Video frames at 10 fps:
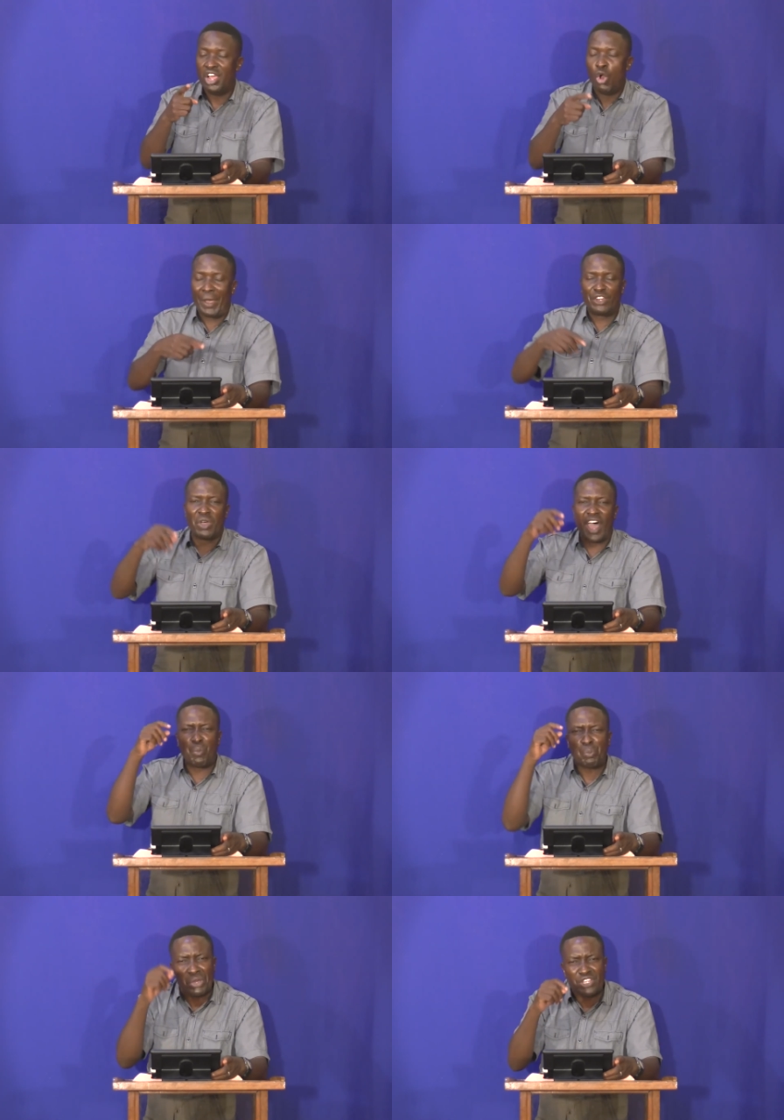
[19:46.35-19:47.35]
When you
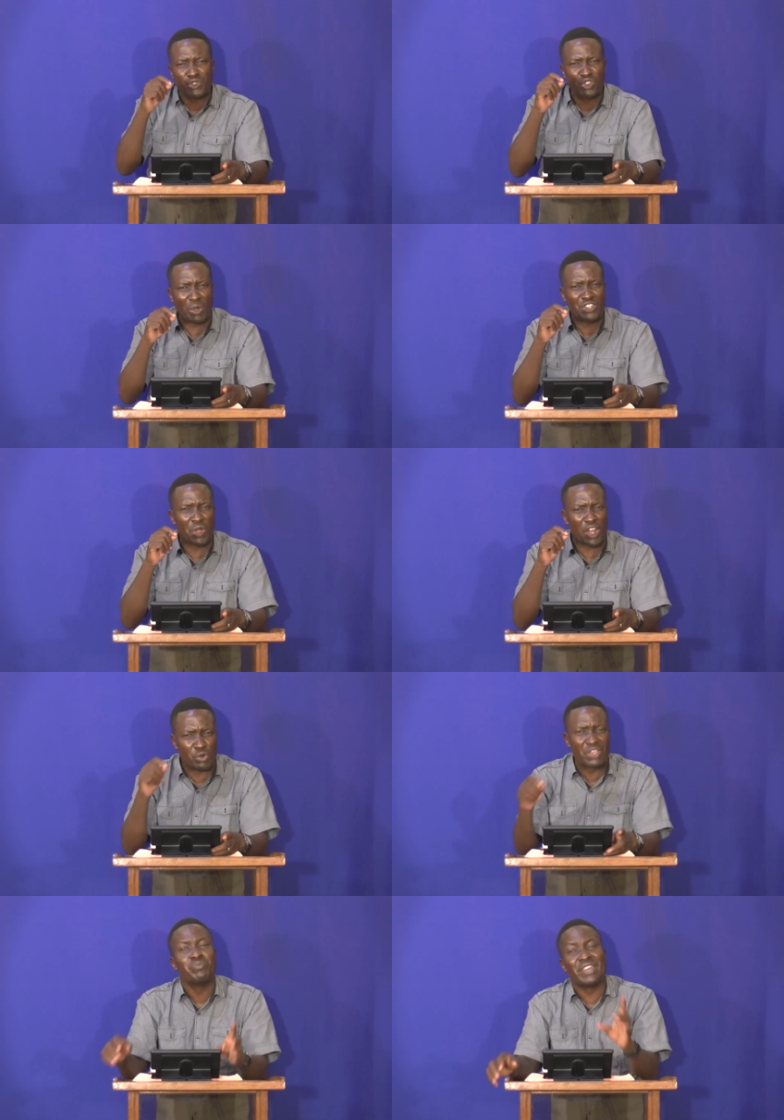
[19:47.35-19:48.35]
have peace with what you are
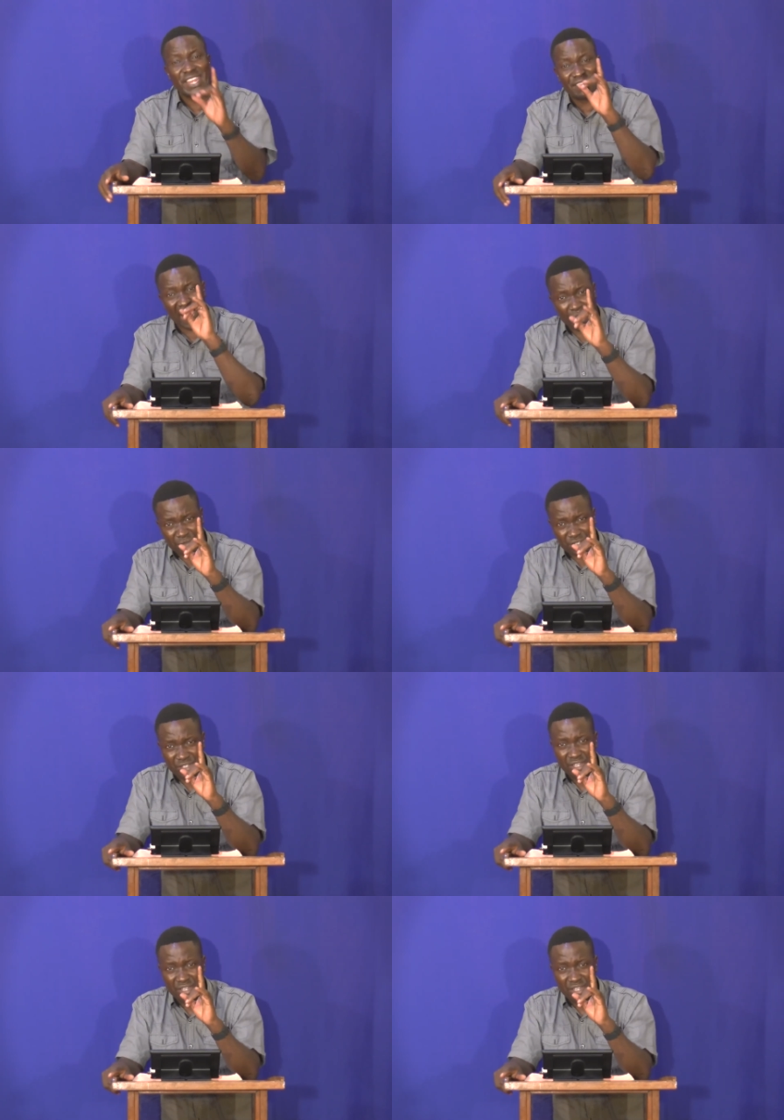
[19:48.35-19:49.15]
doing, many times